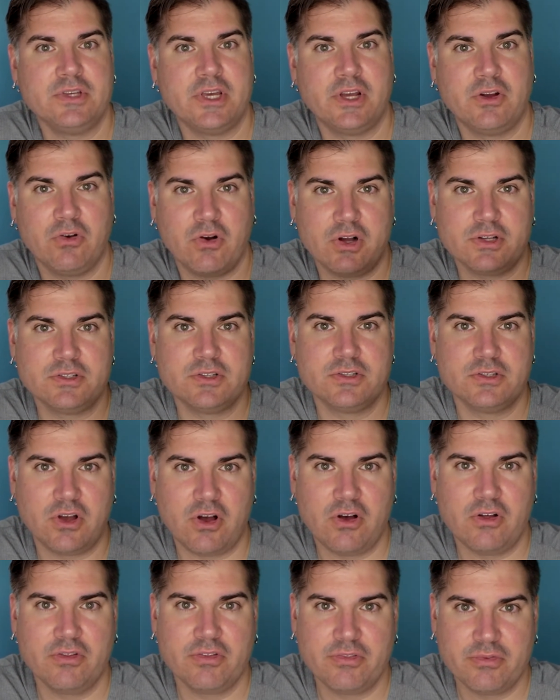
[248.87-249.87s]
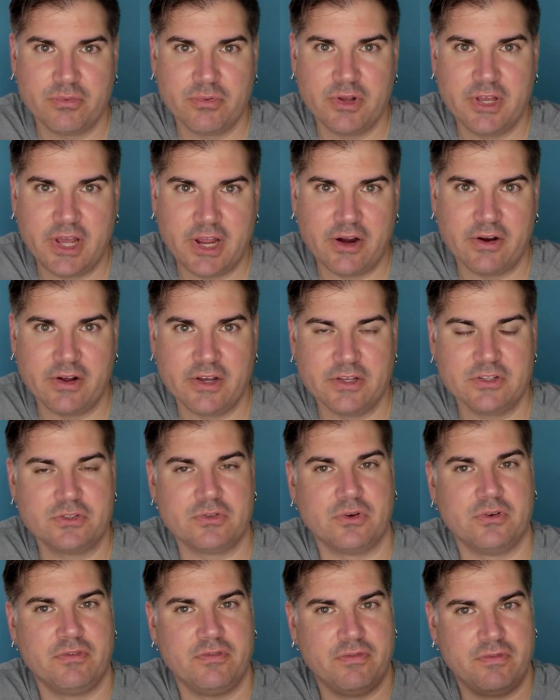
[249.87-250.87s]
crosses all three areas,
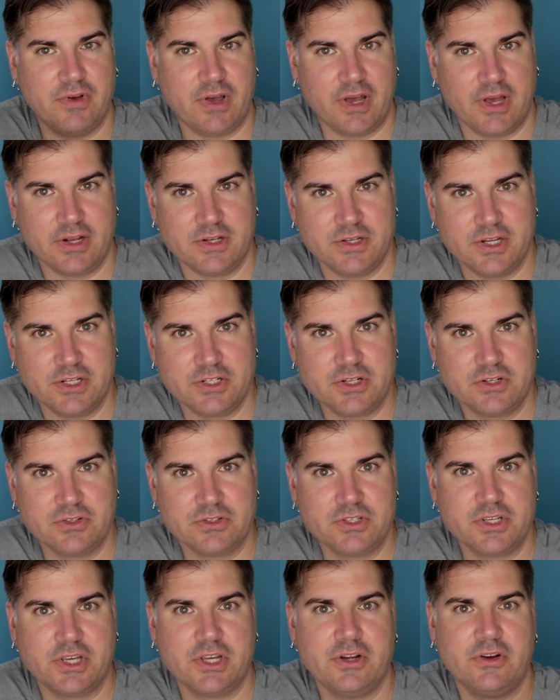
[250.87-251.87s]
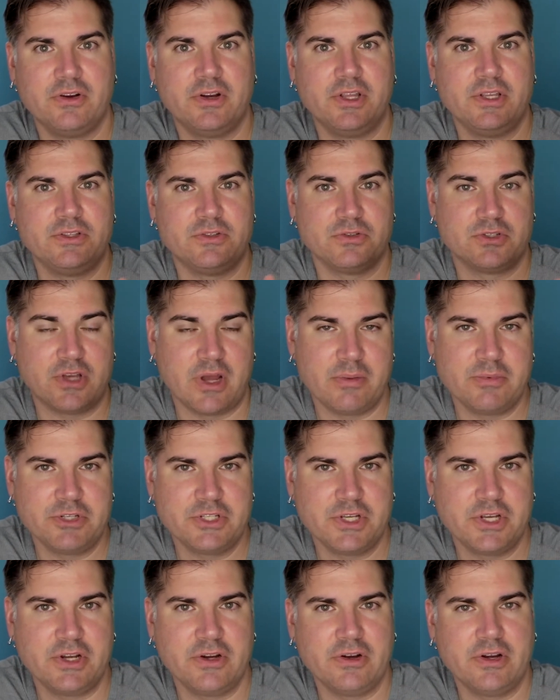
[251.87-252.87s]
digital security, so
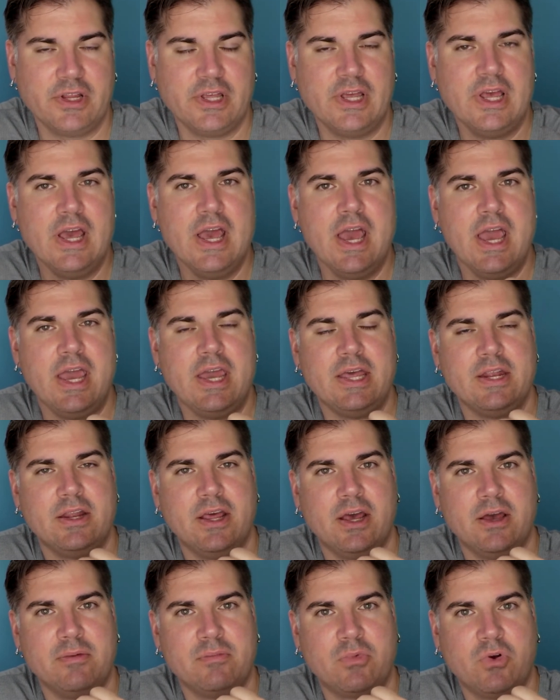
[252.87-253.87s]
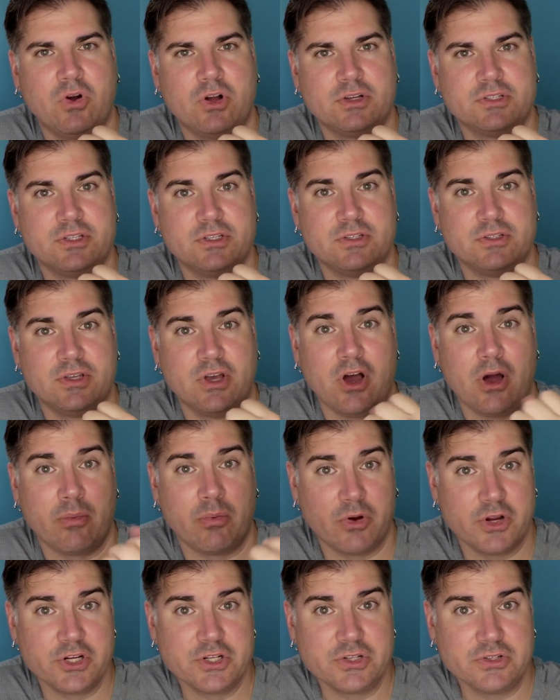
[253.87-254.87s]
cybersecurity, it crosses
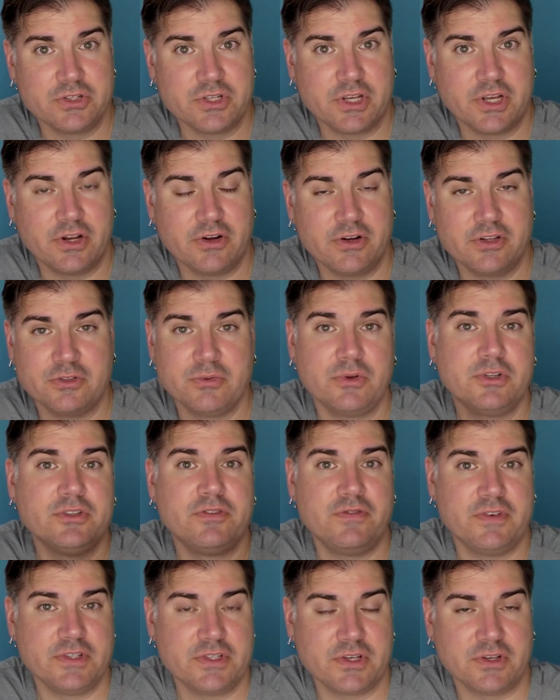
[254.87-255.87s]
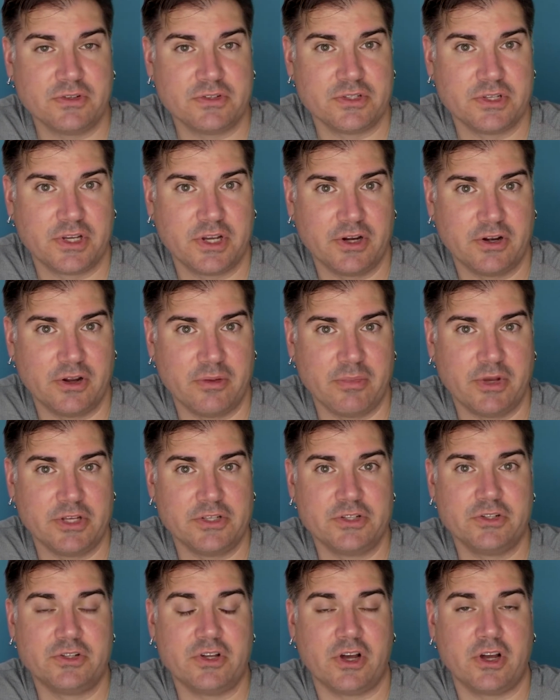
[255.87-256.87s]
operational security as well as physical security, because
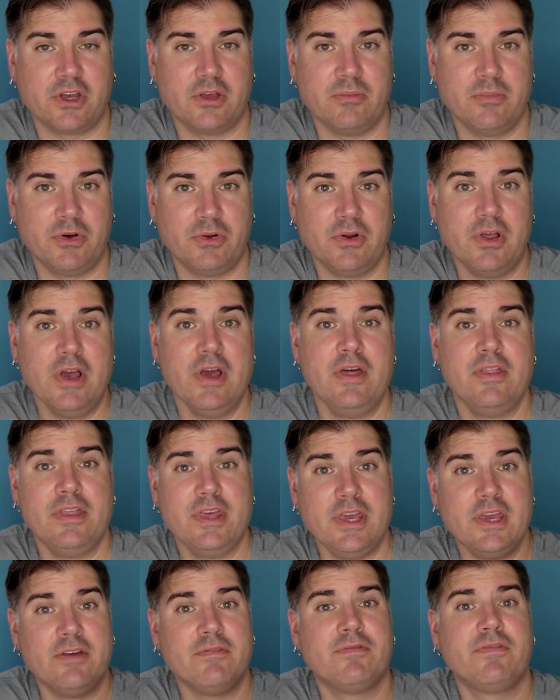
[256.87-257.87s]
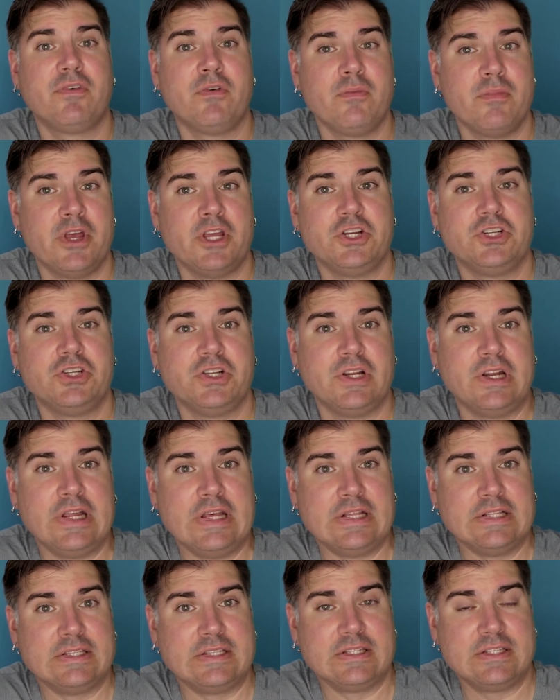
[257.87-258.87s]
you're talking about the information
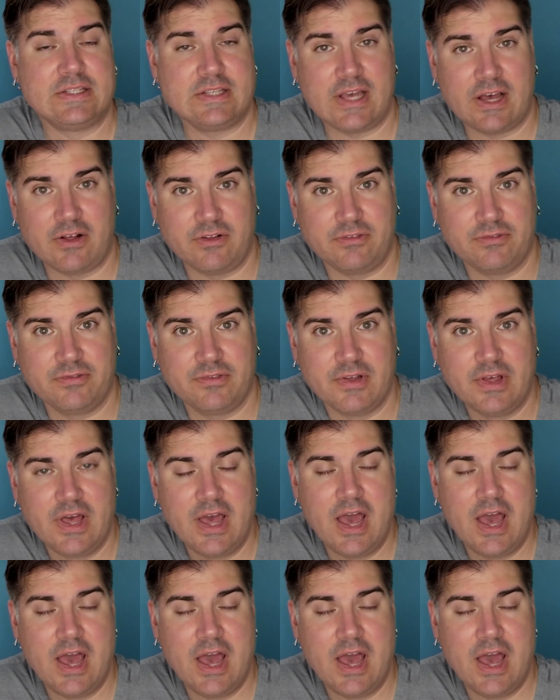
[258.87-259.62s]
itself.